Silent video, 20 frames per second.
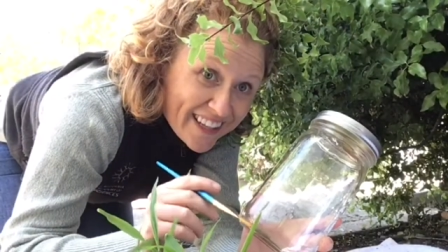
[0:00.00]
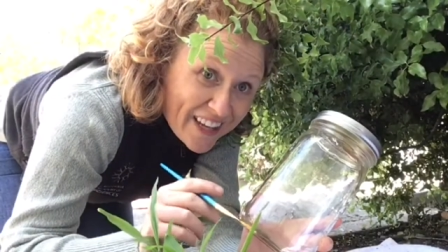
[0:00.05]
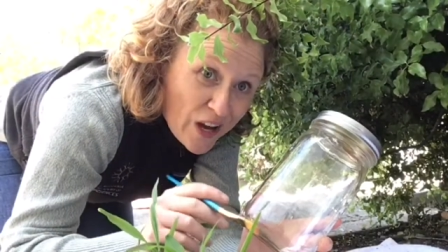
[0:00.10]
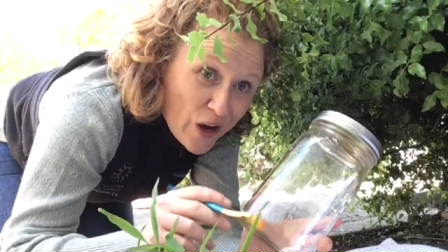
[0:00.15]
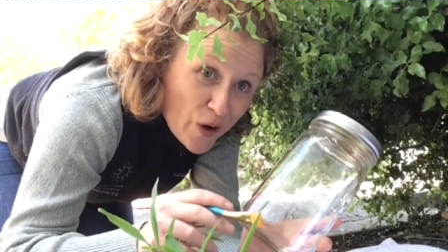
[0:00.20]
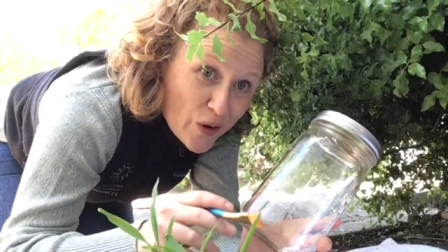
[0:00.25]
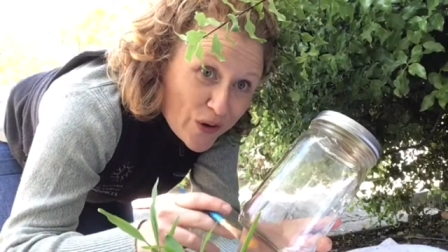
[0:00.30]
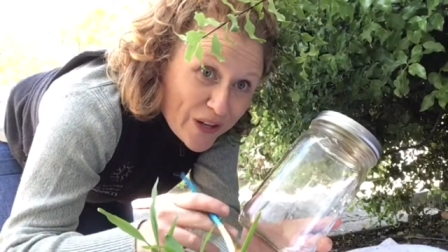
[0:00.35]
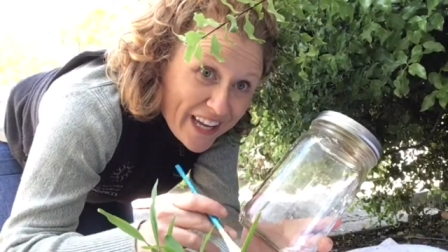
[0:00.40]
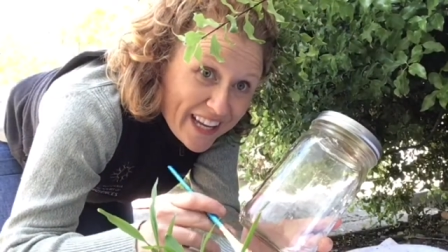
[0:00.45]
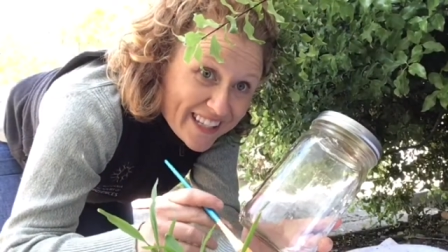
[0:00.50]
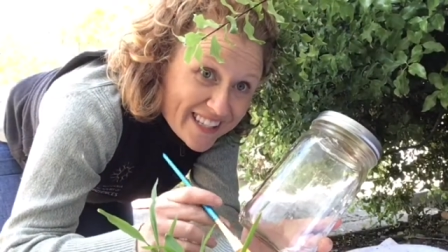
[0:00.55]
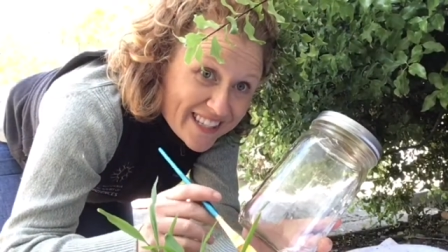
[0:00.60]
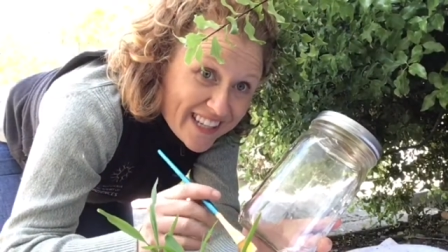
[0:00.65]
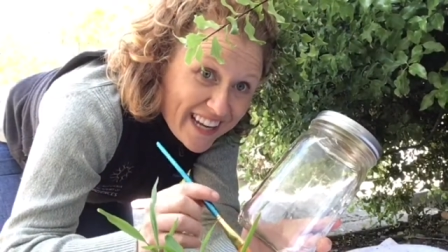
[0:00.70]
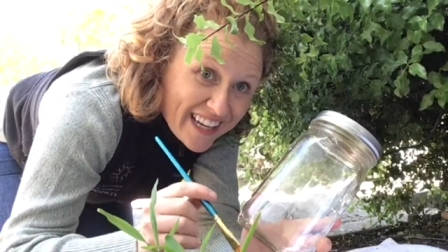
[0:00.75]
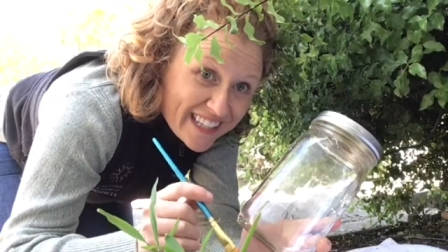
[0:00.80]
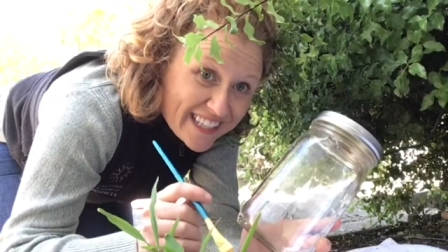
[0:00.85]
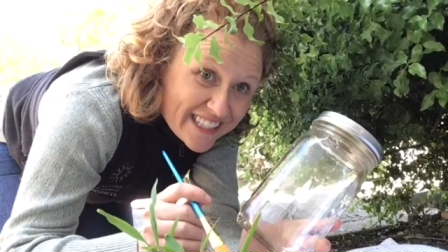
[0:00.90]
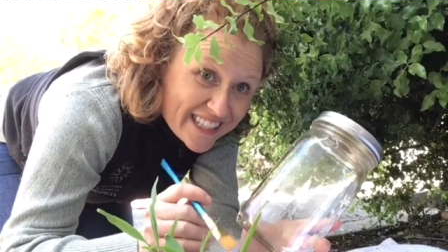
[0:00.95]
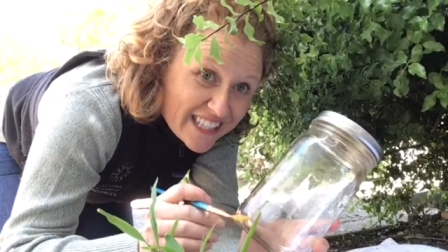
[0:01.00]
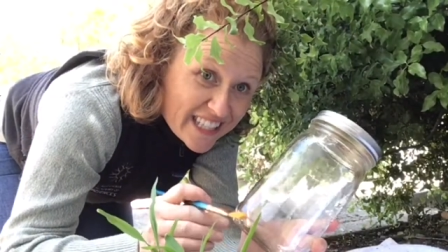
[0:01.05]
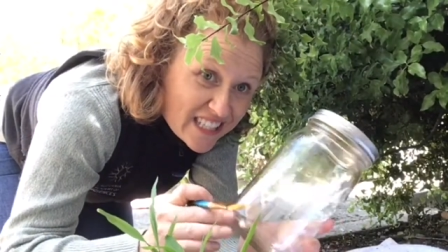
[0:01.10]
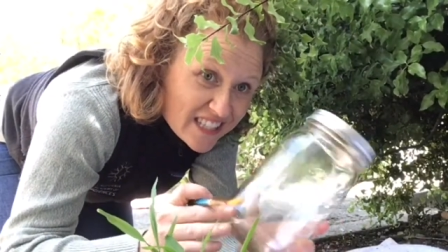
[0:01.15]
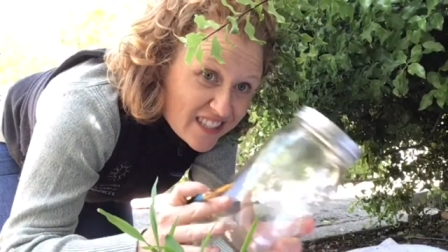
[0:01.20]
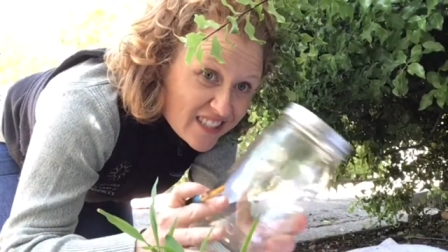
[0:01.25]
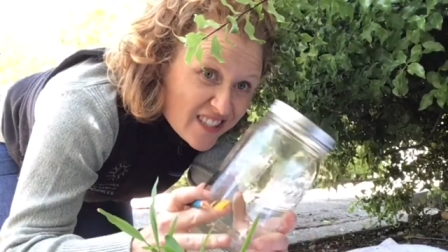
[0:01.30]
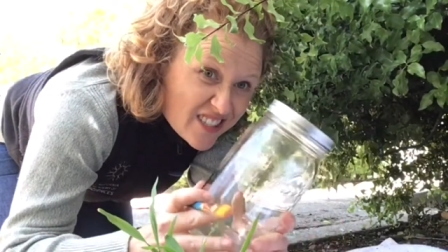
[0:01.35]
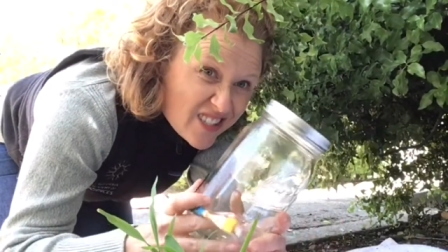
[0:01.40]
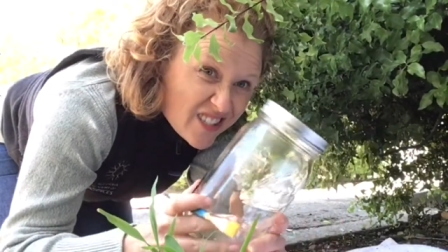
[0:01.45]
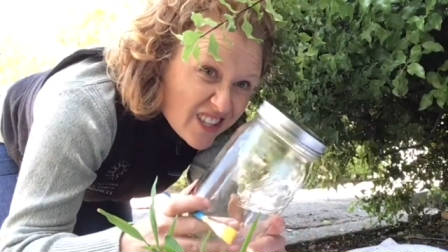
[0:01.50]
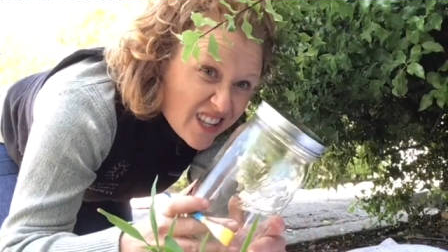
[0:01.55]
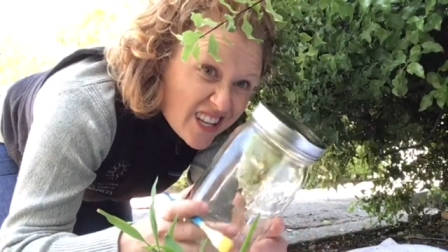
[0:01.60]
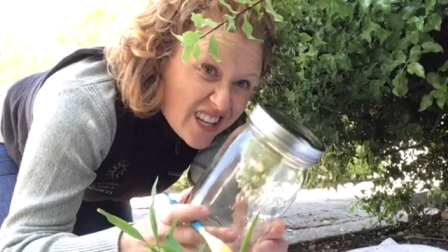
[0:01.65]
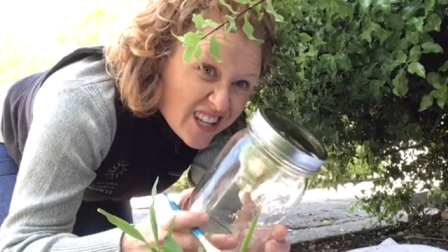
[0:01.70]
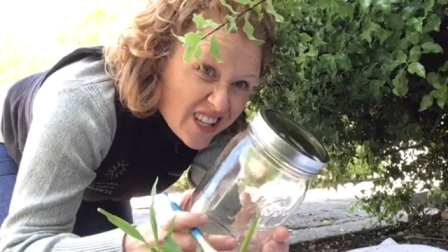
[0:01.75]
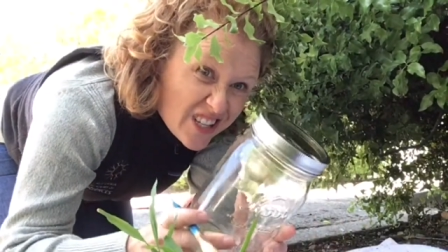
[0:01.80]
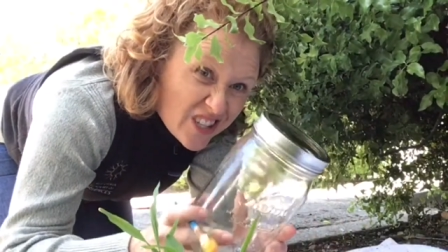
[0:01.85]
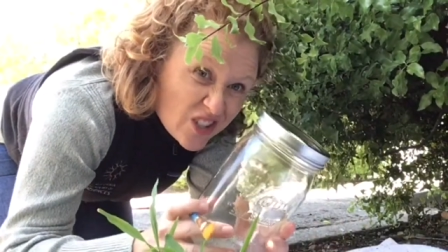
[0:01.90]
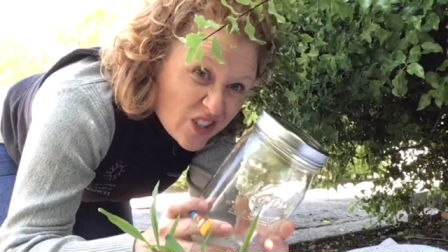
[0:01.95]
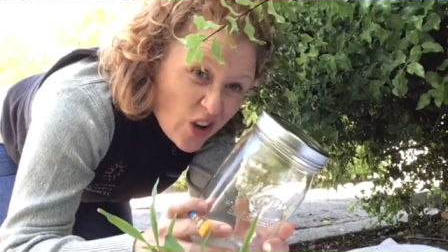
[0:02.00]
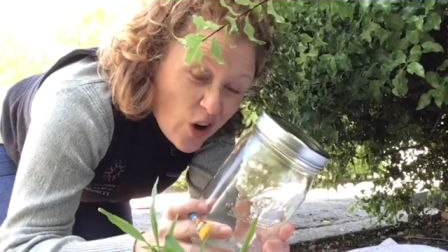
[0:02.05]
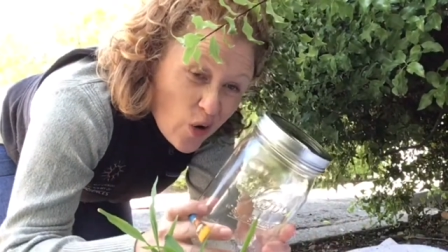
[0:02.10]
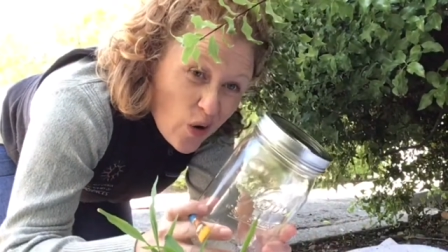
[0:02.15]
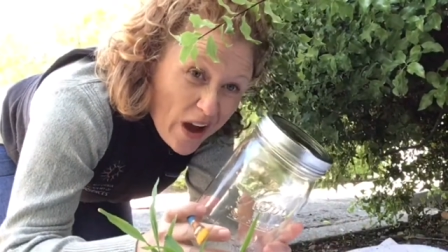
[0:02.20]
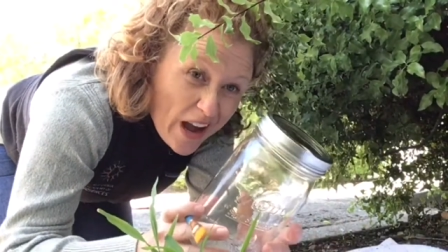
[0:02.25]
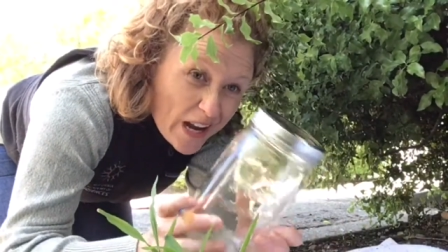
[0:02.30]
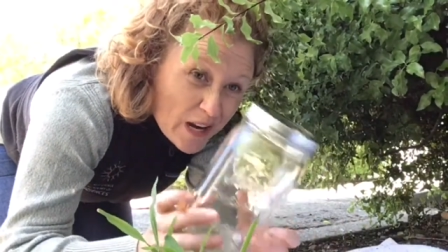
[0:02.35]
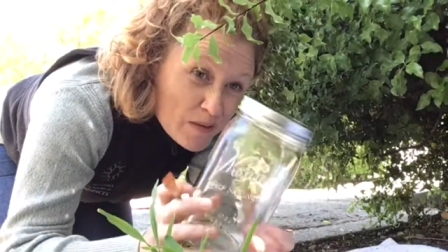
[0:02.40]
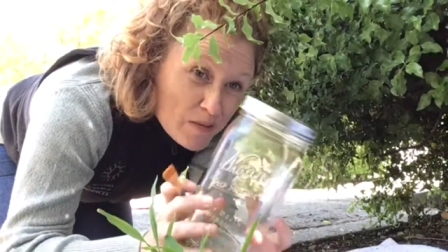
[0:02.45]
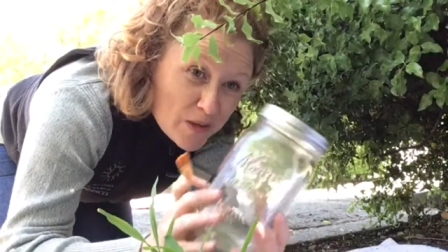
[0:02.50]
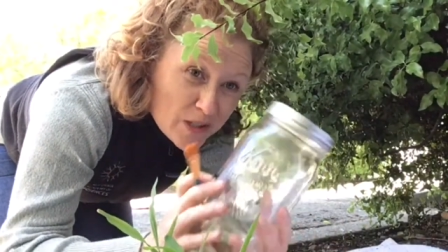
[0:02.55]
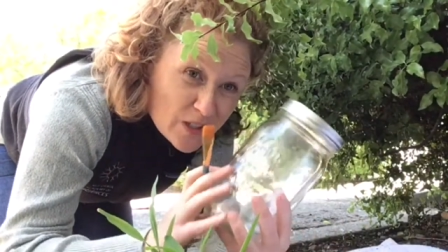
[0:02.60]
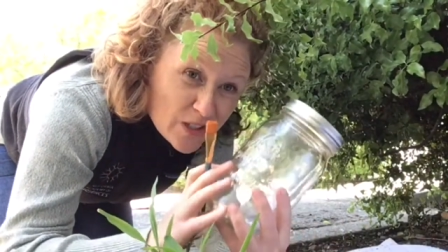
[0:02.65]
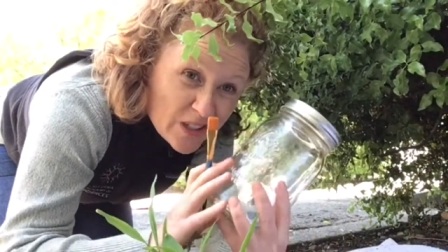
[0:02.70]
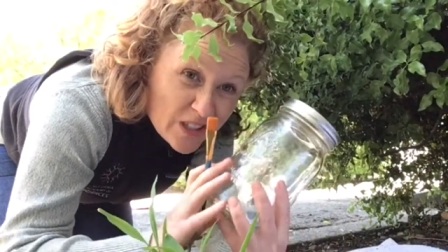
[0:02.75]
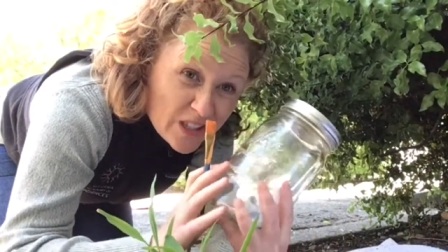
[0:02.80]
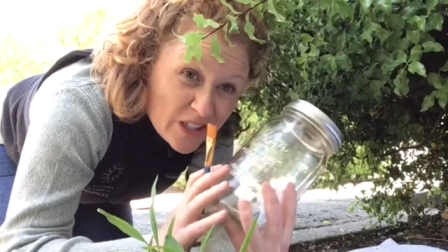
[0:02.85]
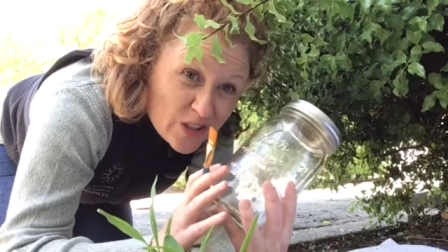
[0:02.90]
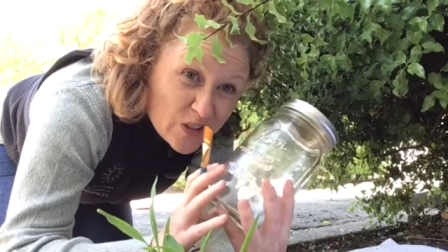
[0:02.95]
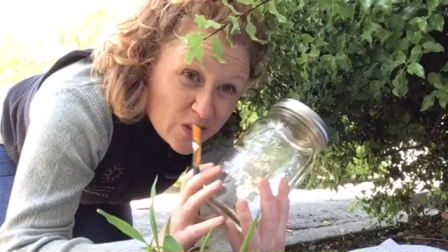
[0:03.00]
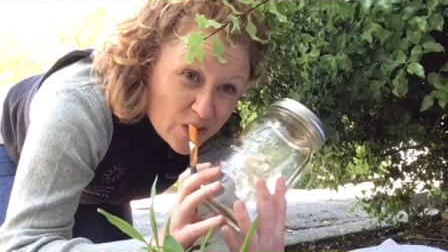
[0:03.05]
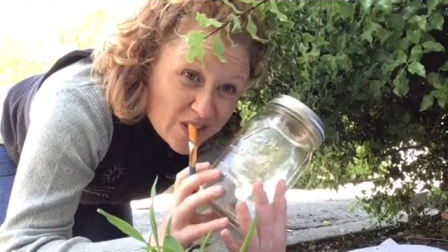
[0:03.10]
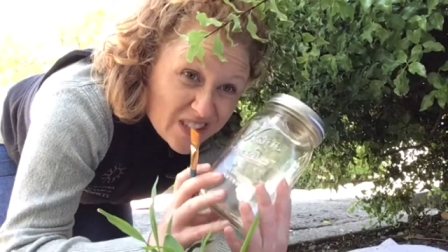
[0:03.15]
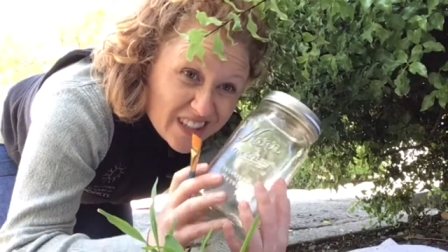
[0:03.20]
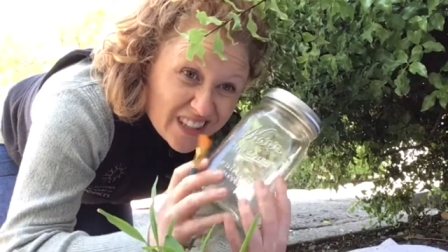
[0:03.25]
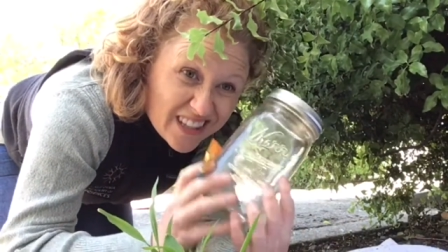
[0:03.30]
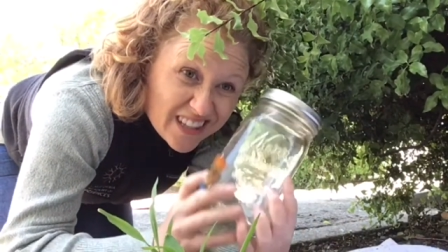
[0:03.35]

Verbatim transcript: Okay, scientists, so I'm just gonna use